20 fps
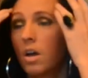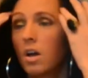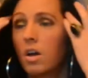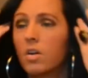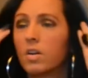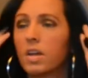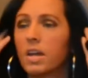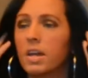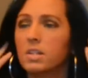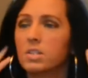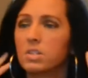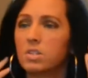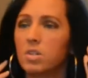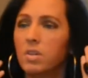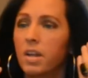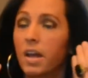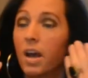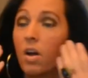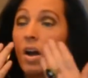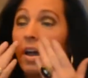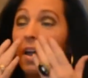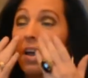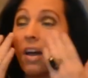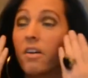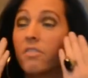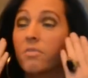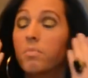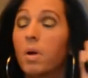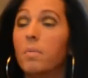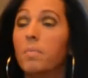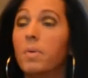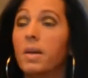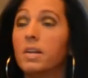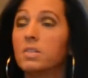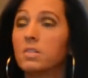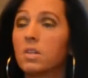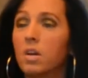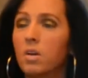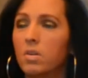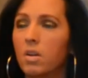Okay, so now I have my
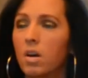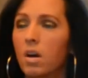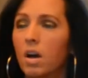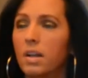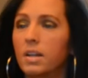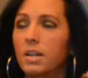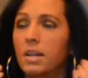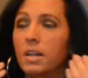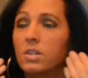base coat on.